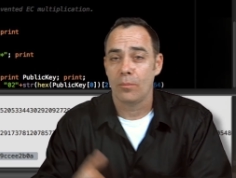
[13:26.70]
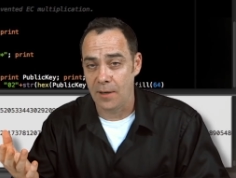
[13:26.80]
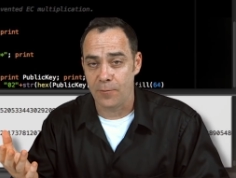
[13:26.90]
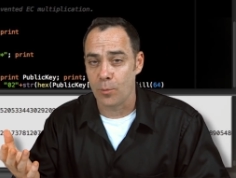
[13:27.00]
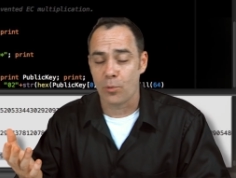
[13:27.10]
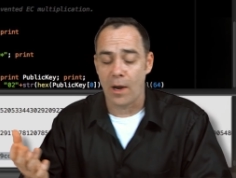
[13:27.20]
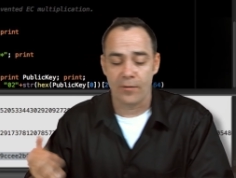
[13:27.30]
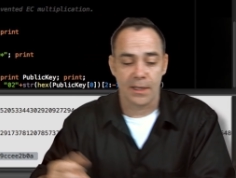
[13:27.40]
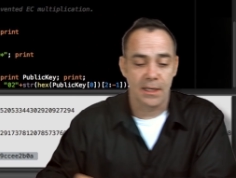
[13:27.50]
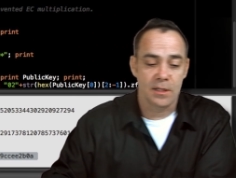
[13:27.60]
if your
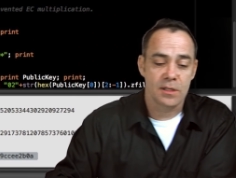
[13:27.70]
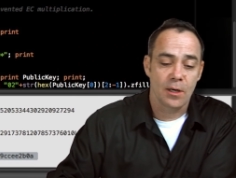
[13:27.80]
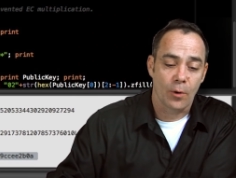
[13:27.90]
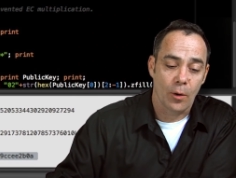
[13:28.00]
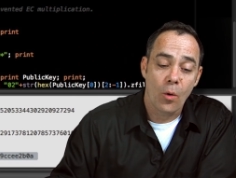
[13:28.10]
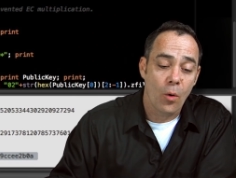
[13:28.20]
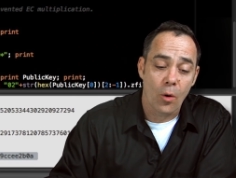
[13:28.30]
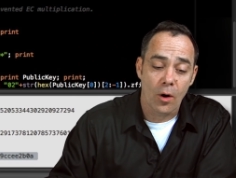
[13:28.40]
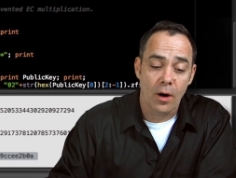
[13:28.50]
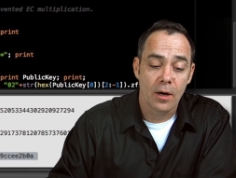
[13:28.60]
private key is 0,
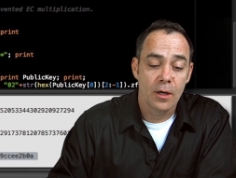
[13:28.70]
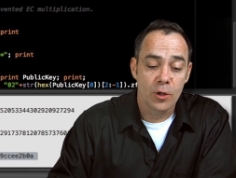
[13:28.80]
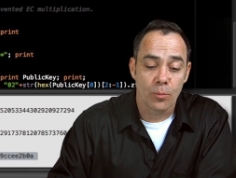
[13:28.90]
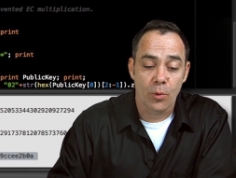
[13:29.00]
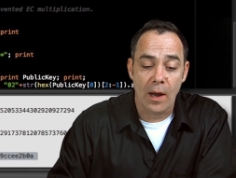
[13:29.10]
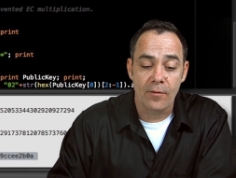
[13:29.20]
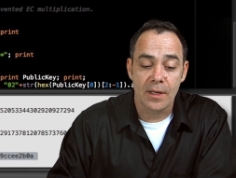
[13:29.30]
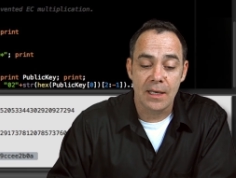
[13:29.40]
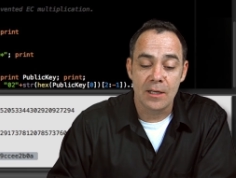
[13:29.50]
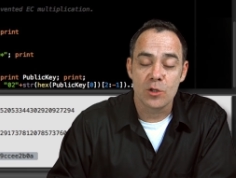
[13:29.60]
or your private
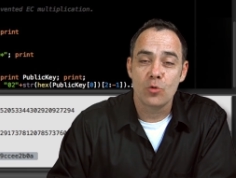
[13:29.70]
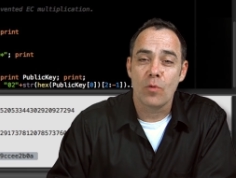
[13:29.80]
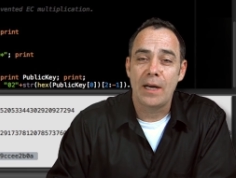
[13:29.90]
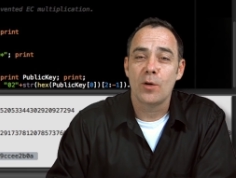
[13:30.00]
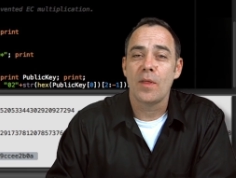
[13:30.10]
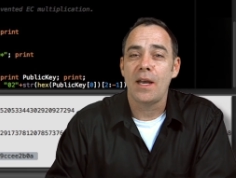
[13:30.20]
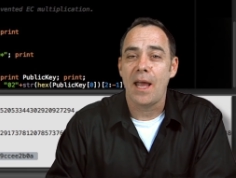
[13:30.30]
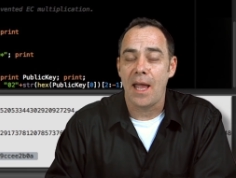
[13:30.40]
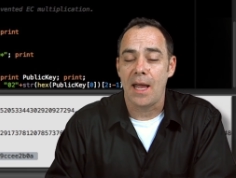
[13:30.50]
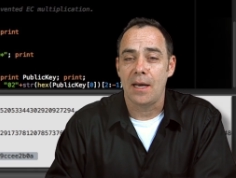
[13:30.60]
key is greater than
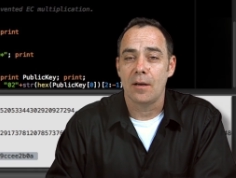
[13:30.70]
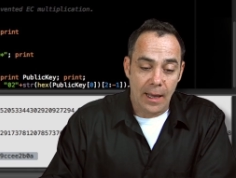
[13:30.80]
n.